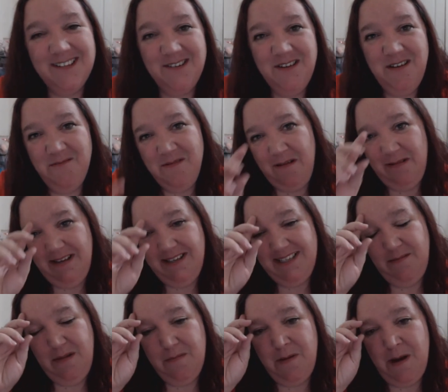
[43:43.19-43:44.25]
so you'll probably
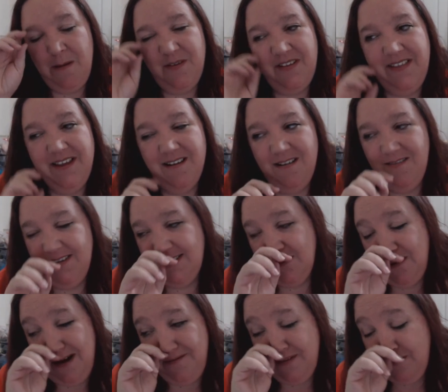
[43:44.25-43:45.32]
see me pop on there every
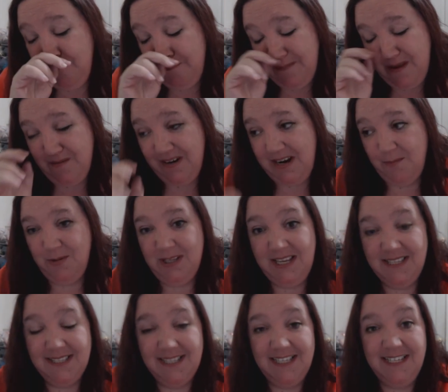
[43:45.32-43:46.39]
so often, every couple
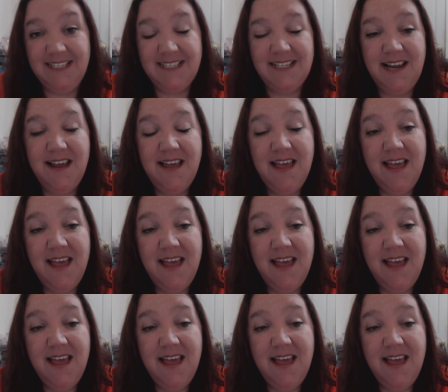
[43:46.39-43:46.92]
days at least.